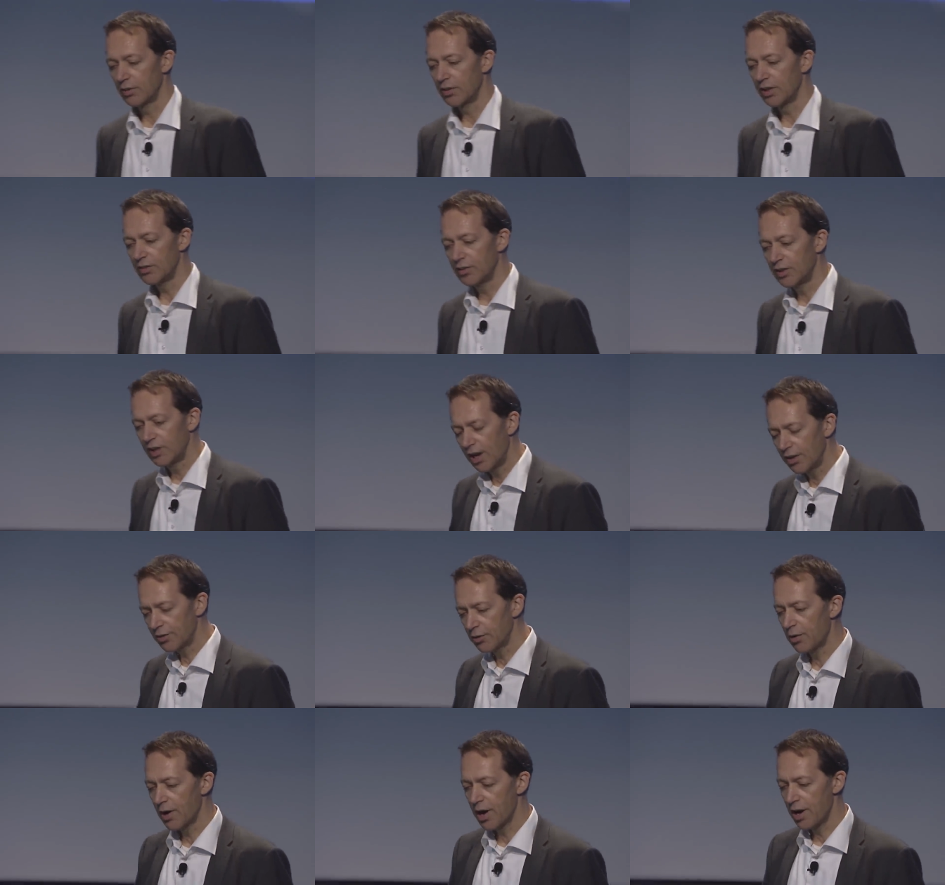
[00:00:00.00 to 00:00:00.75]
The
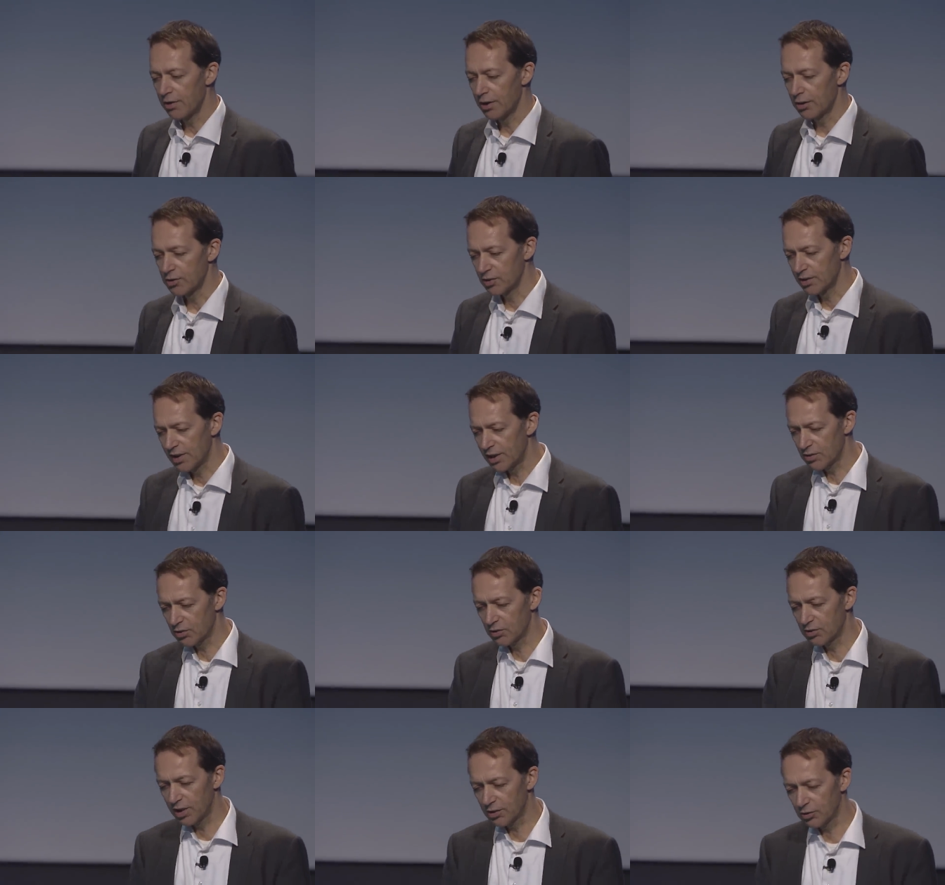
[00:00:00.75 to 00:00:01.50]
other area, so
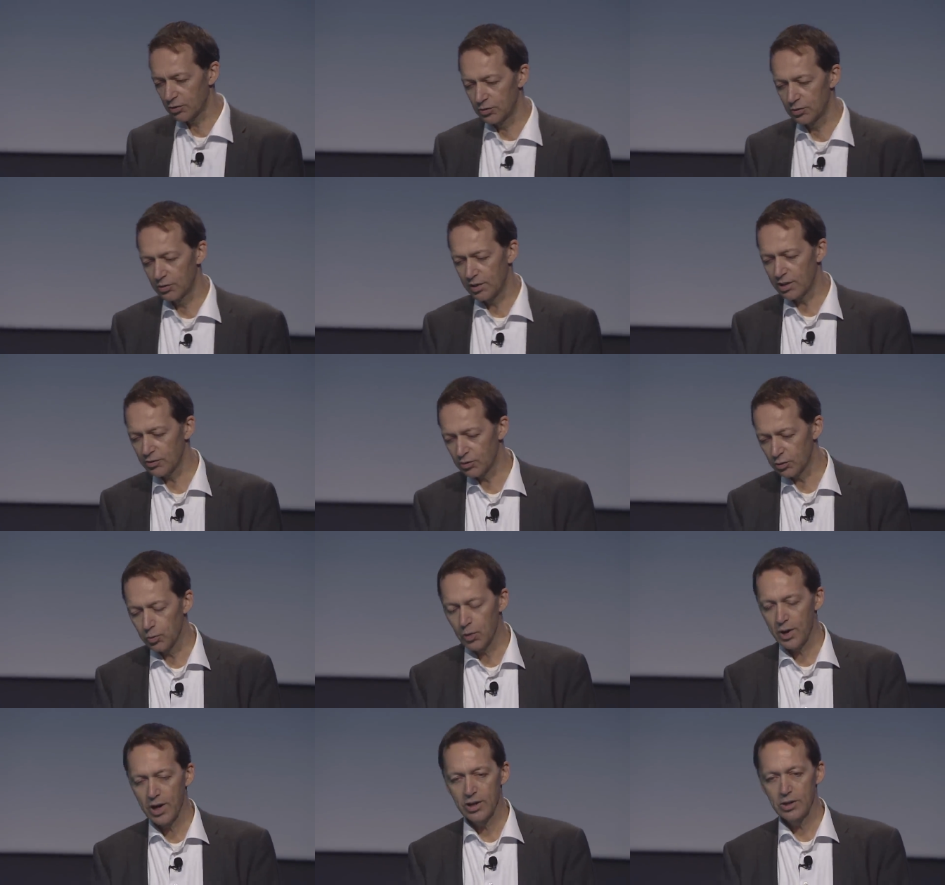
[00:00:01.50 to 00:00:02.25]
that's
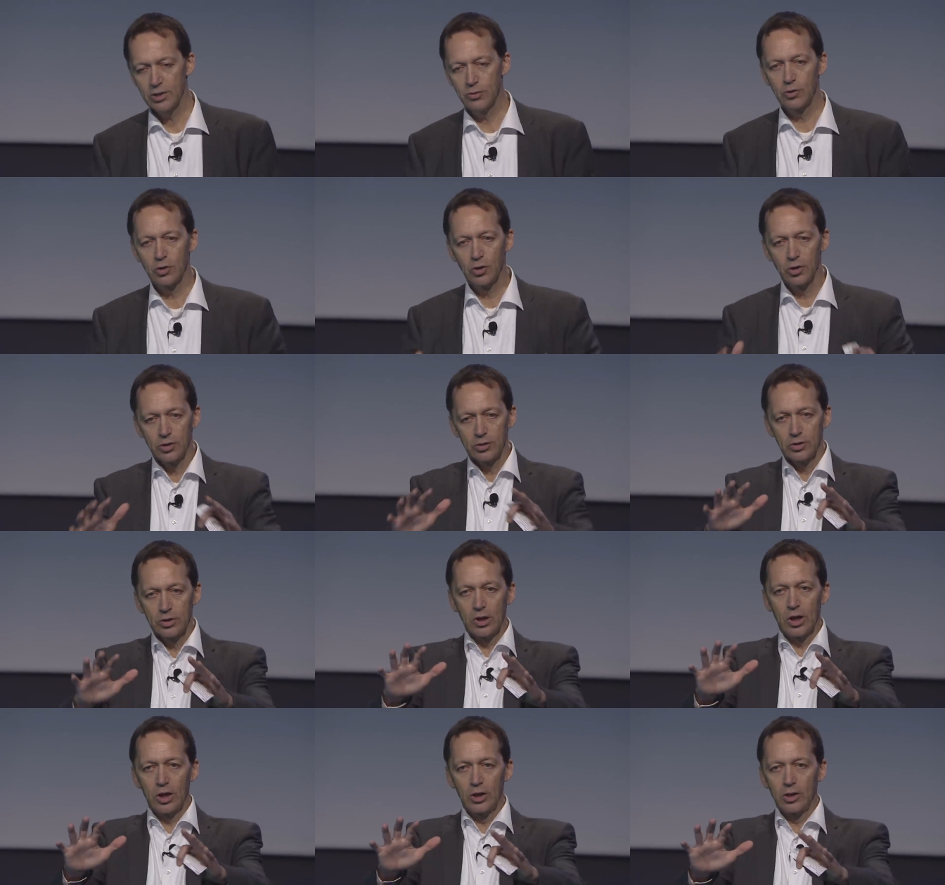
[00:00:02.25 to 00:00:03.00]
where you've got
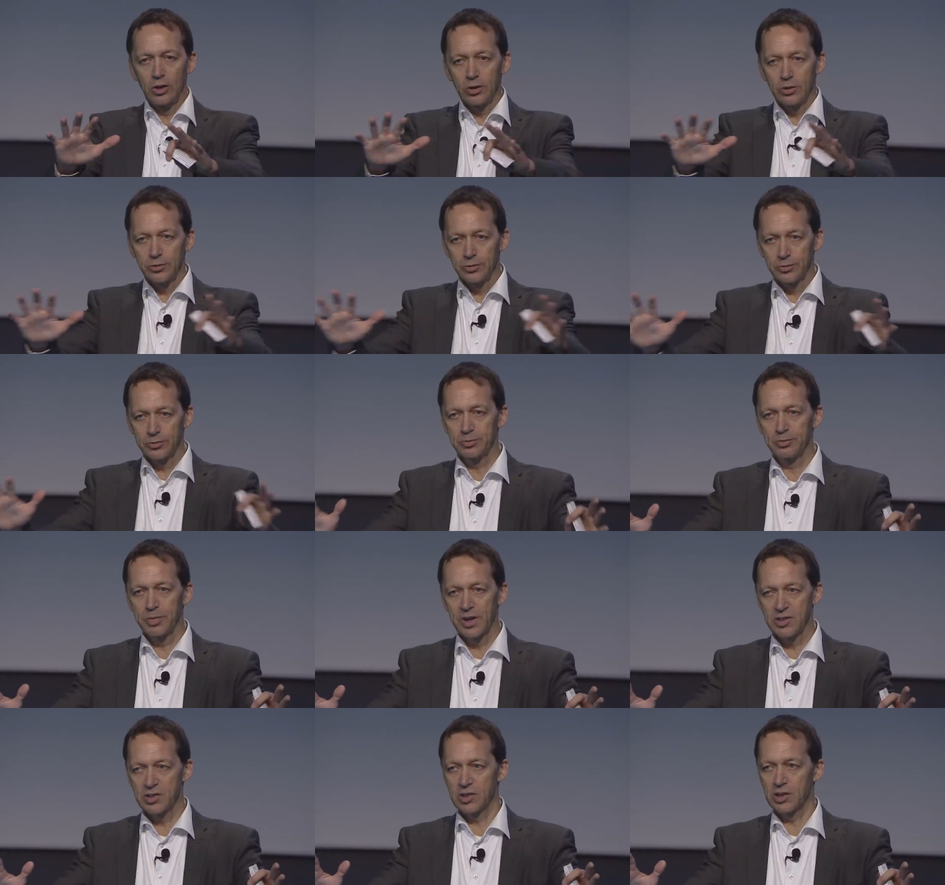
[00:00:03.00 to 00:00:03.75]
a lot of,
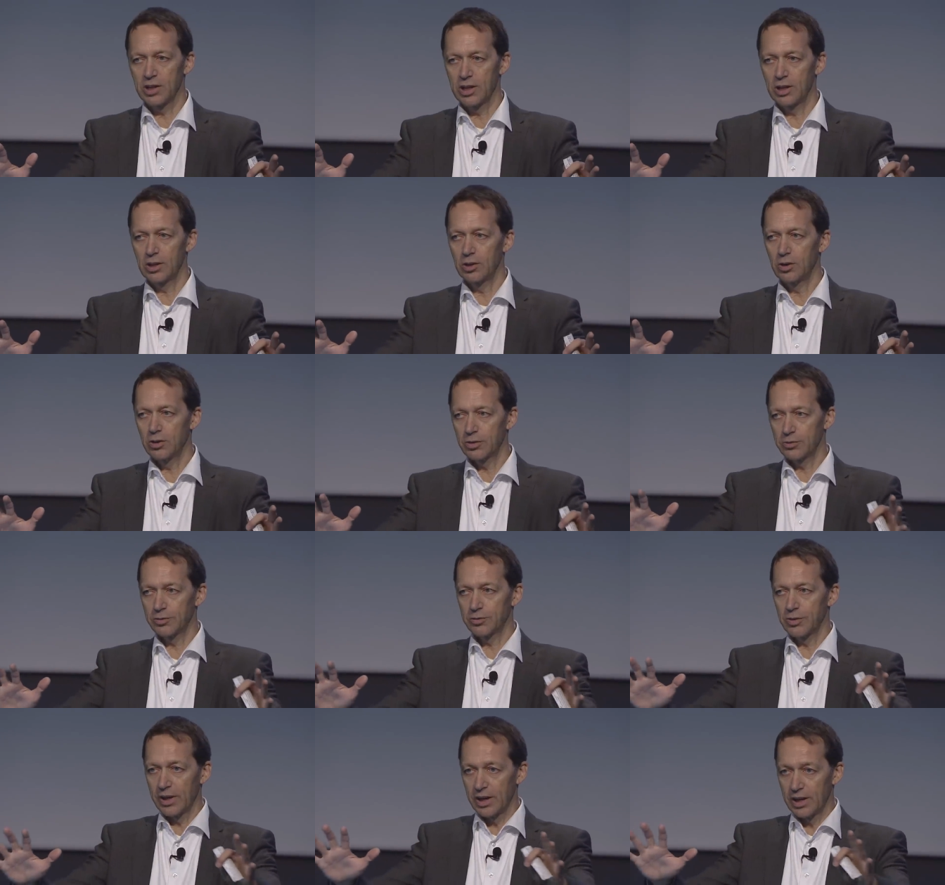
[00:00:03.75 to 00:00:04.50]
basically a lot
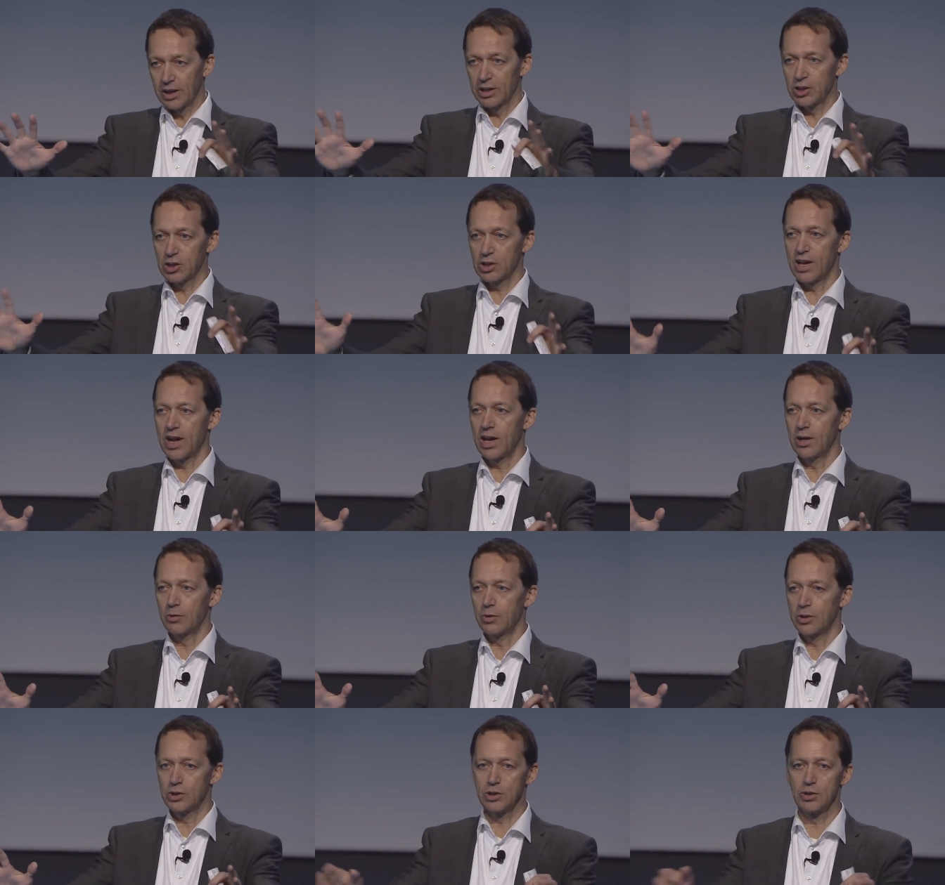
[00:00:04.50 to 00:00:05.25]
of English
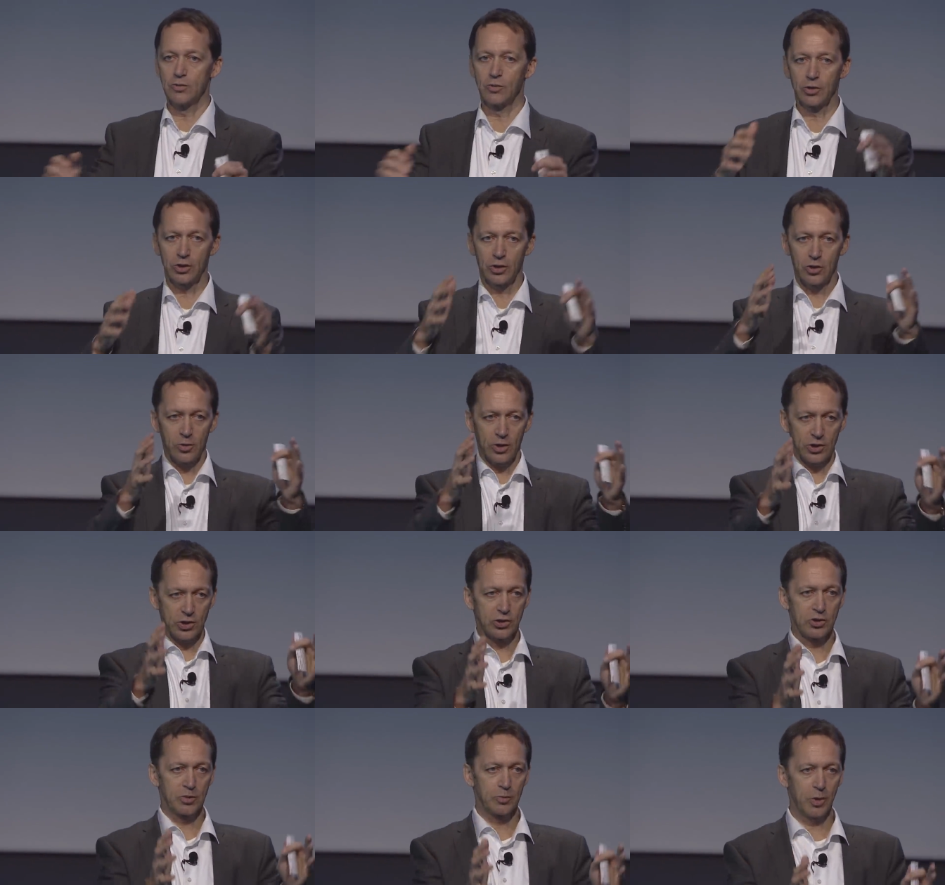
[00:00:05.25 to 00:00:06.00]
language. You've got a
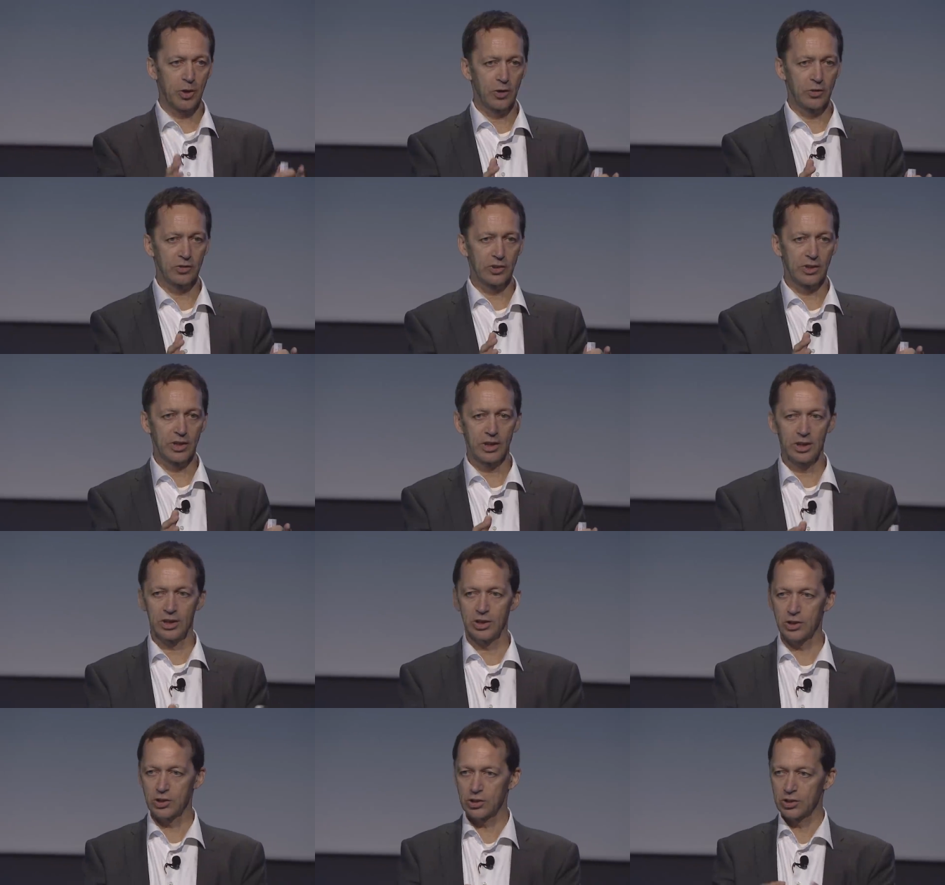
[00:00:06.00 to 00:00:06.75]
question posed in
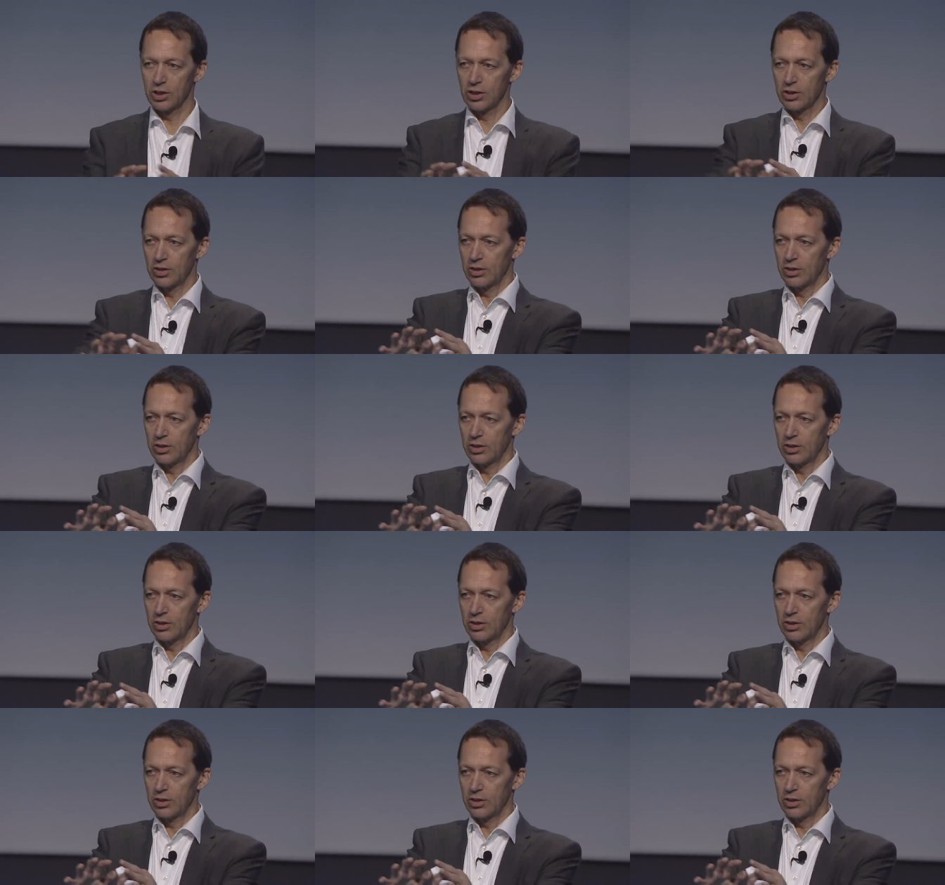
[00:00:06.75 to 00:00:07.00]
English.